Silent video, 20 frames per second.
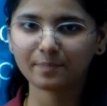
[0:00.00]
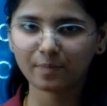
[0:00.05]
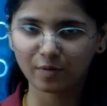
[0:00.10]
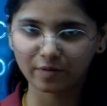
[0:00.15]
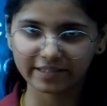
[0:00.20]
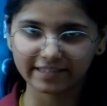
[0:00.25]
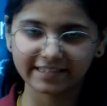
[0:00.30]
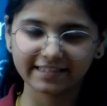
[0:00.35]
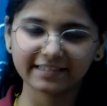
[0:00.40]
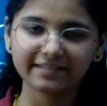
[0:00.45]

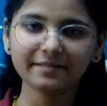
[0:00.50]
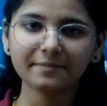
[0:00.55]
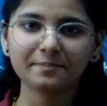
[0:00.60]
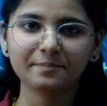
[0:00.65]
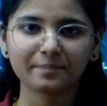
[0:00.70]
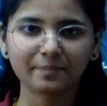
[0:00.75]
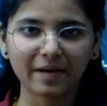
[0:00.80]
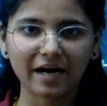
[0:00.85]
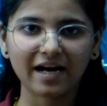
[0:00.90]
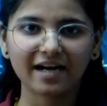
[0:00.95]
polygon,
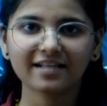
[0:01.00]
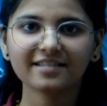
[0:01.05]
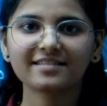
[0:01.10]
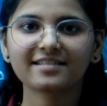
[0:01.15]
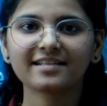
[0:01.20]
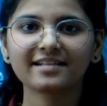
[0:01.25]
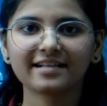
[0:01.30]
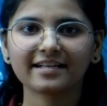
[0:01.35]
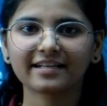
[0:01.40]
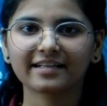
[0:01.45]
paths
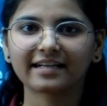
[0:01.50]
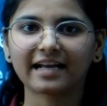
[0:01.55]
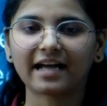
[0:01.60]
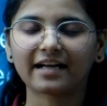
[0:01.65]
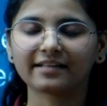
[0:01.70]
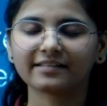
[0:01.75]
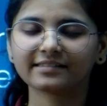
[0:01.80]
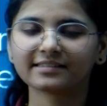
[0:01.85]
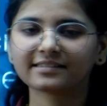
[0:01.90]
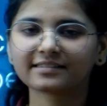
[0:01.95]
and
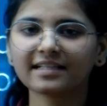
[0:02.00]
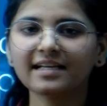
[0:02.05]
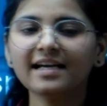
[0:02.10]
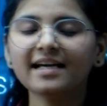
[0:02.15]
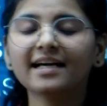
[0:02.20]
rectangles.